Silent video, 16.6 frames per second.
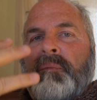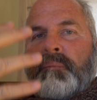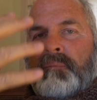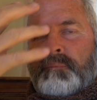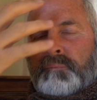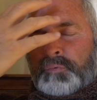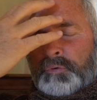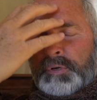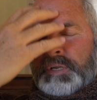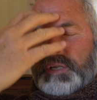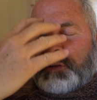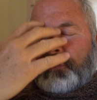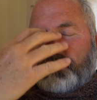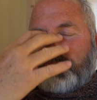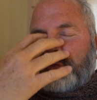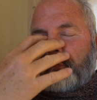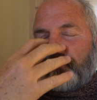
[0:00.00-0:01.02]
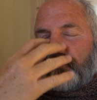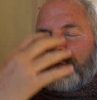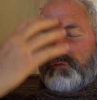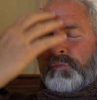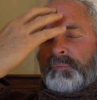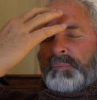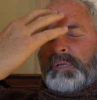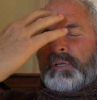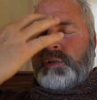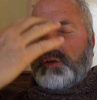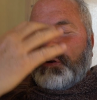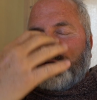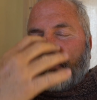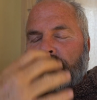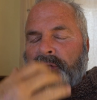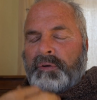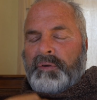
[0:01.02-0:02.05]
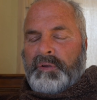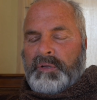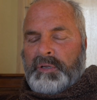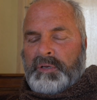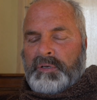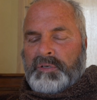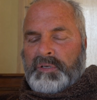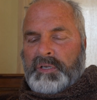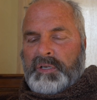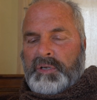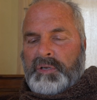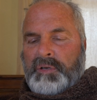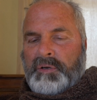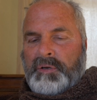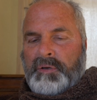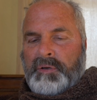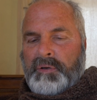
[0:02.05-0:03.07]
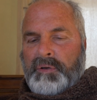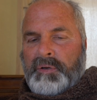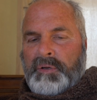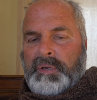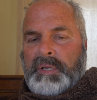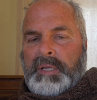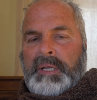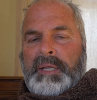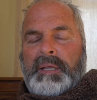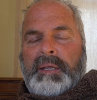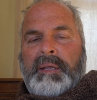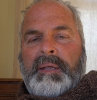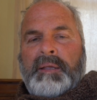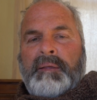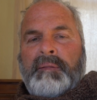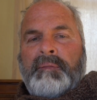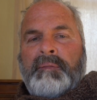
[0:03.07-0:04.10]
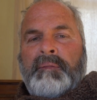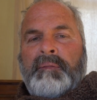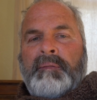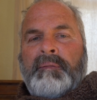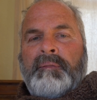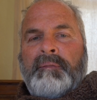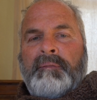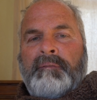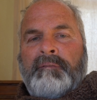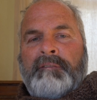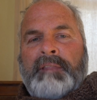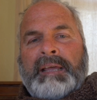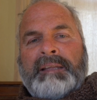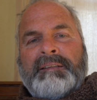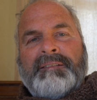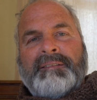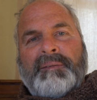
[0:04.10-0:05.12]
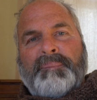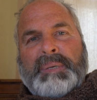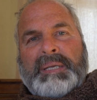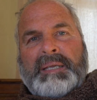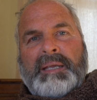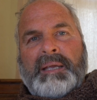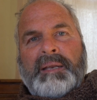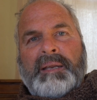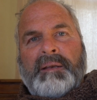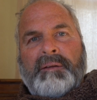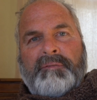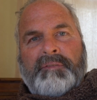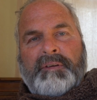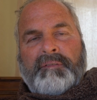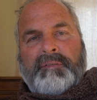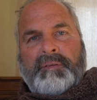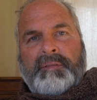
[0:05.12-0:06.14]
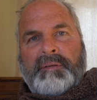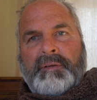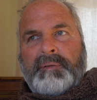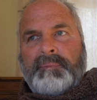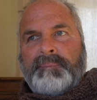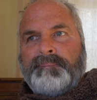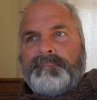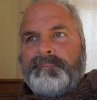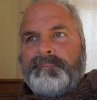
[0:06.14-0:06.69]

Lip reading: bring us from here into here. And that's the beginning of everything.